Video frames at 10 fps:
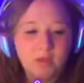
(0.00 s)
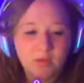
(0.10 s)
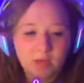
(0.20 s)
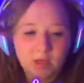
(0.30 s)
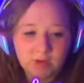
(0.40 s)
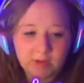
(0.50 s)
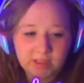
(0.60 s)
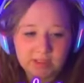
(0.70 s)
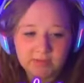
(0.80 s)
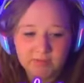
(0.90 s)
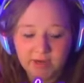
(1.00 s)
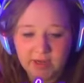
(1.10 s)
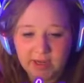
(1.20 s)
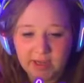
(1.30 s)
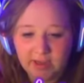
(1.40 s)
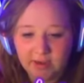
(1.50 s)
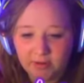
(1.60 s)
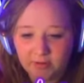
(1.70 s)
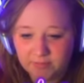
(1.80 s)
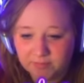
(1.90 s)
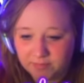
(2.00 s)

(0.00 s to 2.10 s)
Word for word: We'll go with this for now.